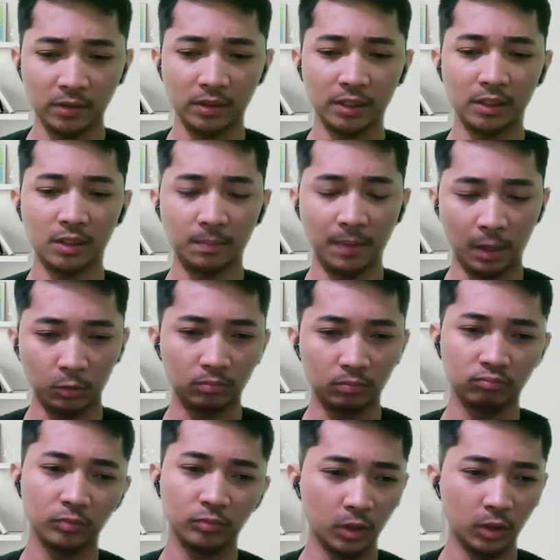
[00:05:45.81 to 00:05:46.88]
It is about,
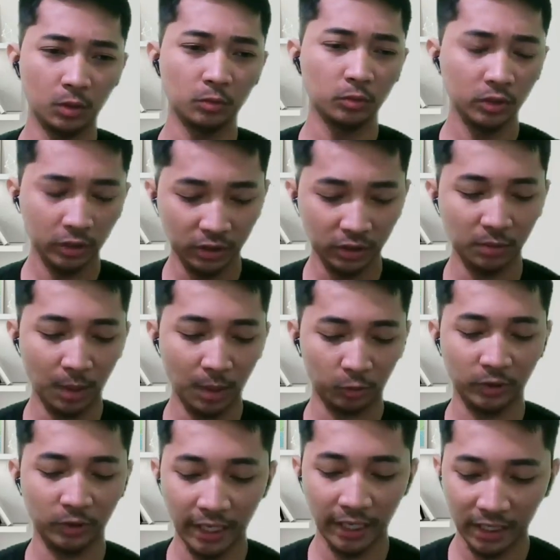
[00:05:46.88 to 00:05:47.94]
it's still about
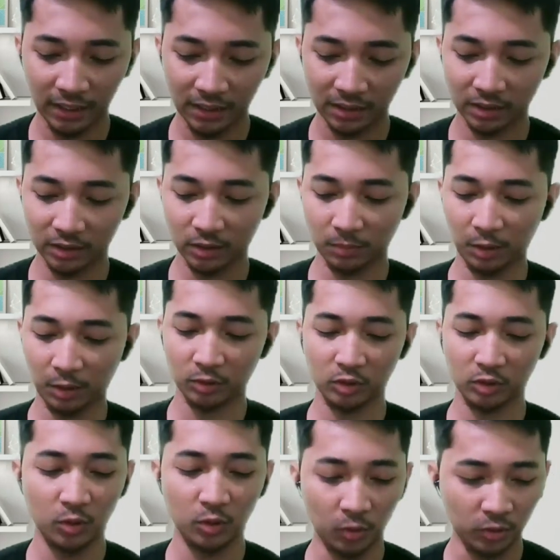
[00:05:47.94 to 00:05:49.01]
grades. It's still about the
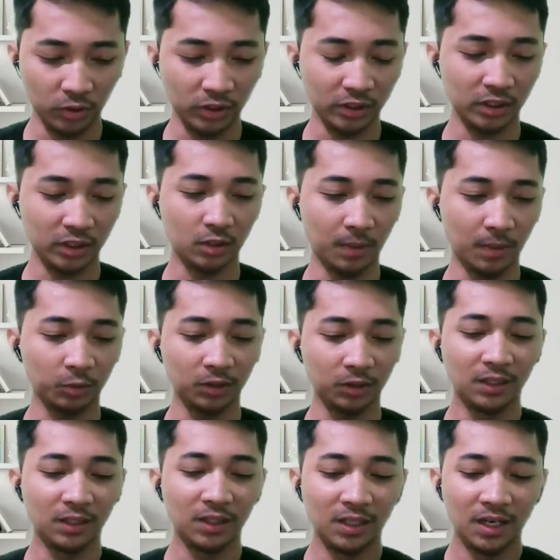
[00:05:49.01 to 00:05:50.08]
scores. It's still about
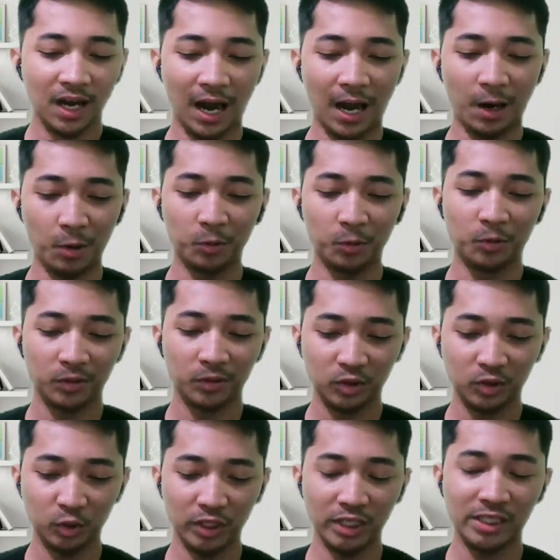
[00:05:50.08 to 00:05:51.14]
how
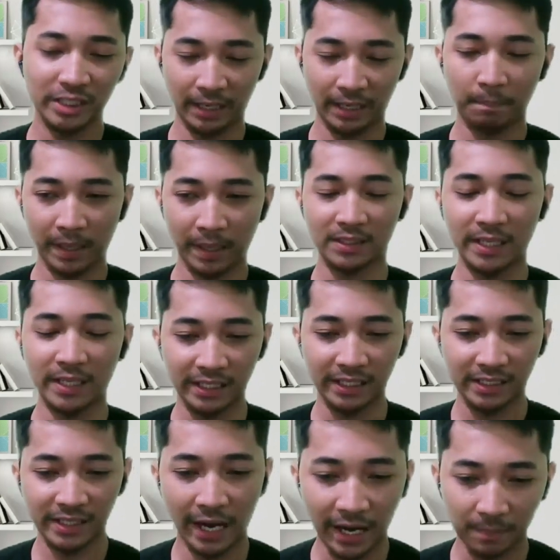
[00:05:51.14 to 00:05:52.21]
students can pass their
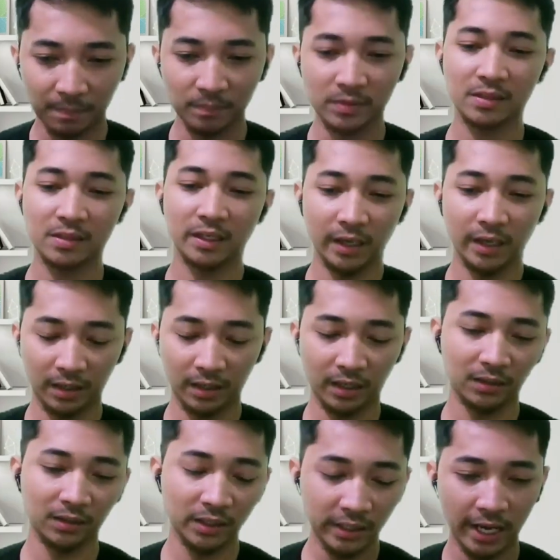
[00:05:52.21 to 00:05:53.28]
exams
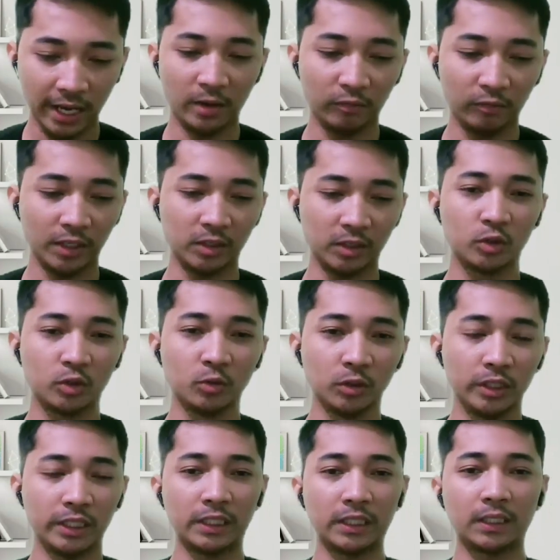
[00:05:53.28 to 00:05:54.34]
at the end of their school
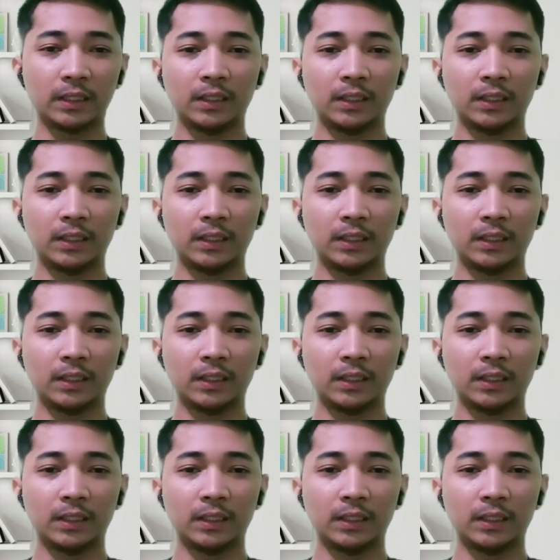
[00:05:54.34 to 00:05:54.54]
year.